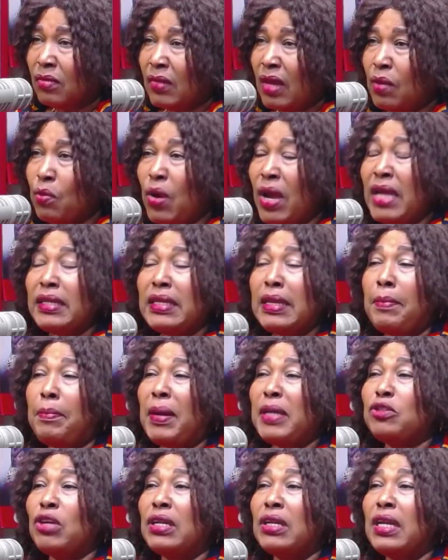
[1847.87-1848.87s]
Wait, the
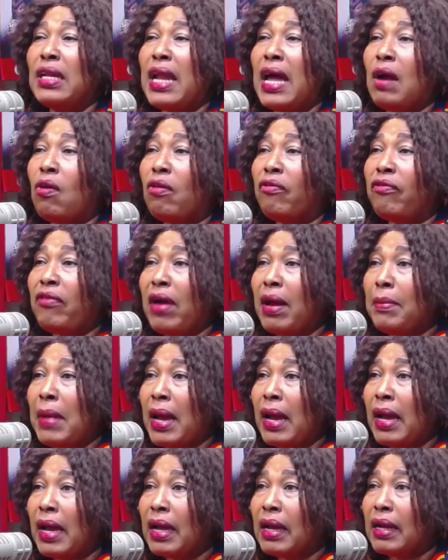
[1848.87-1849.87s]
patron and alcofa.
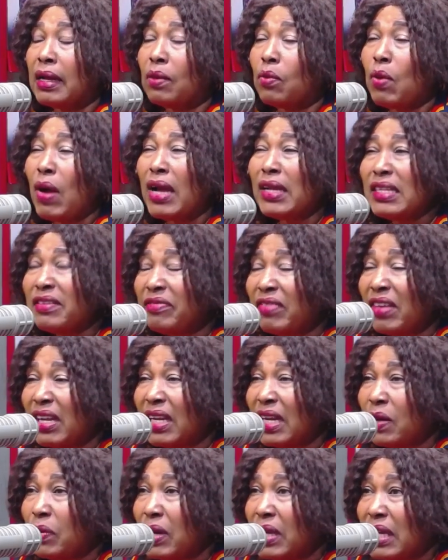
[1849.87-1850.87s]
How different
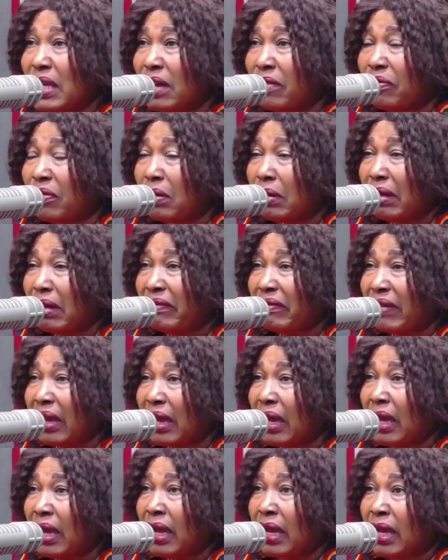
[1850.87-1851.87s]
away here for him?
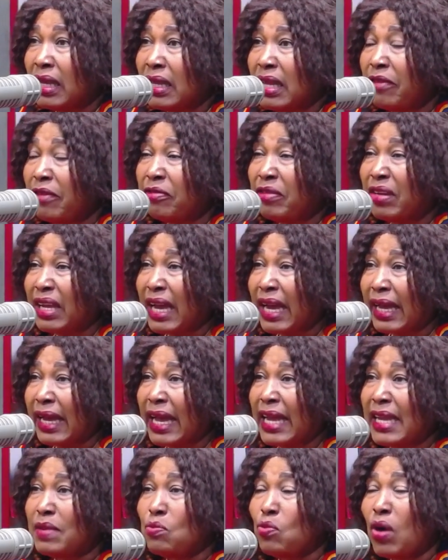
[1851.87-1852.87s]
You're free
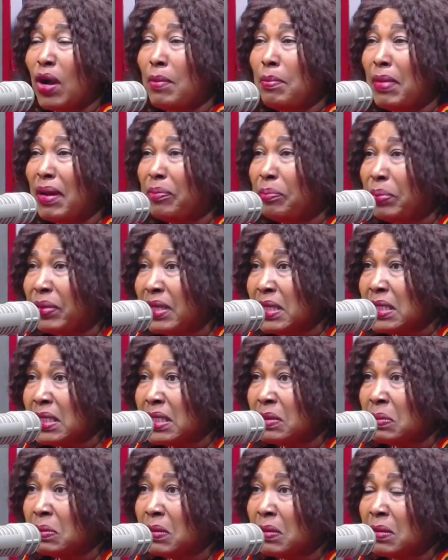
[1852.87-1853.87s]
Kakaimu about peace.
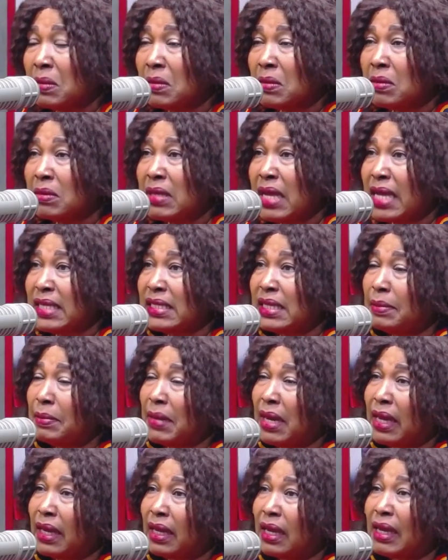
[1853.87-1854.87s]
Yes, every
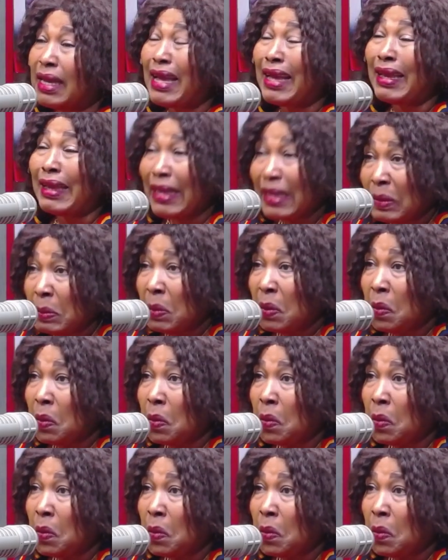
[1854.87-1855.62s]
day. Kakaimu.